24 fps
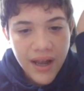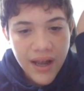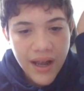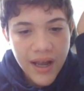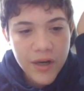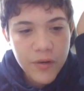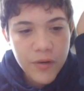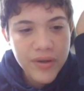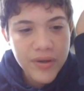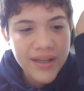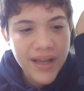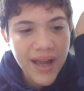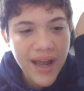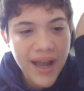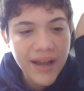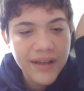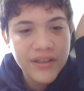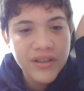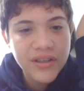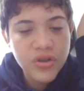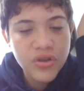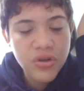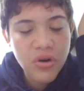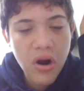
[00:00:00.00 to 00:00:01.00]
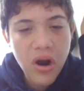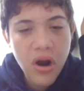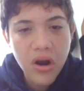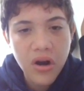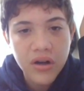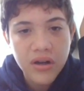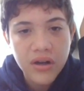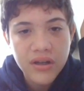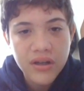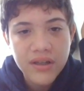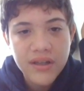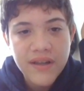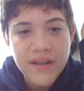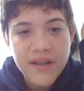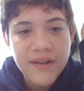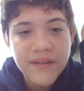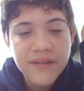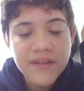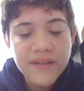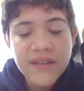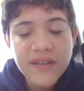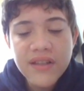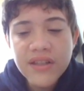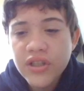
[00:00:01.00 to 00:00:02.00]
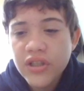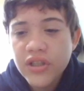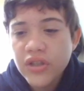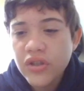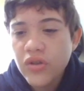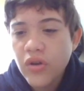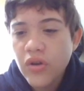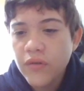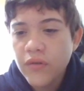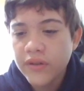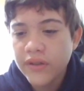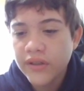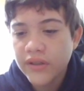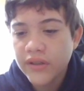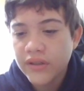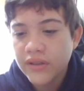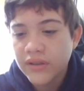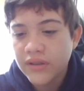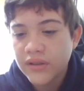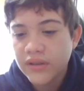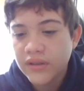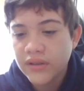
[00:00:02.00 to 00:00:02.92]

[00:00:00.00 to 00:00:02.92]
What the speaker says: And we get draw. This is just over.